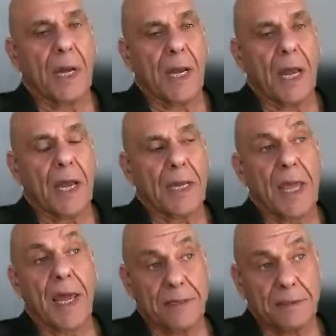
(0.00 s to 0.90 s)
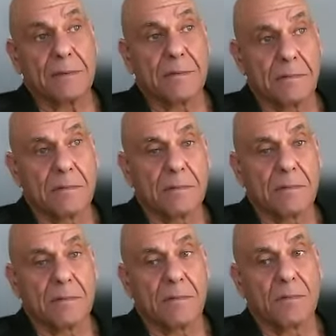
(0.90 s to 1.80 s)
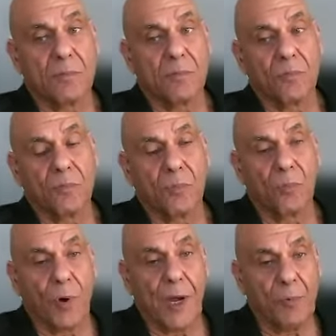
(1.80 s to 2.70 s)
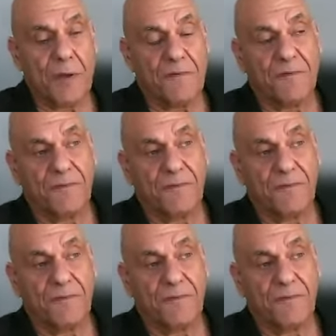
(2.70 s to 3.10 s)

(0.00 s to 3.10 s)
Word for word: a- again when we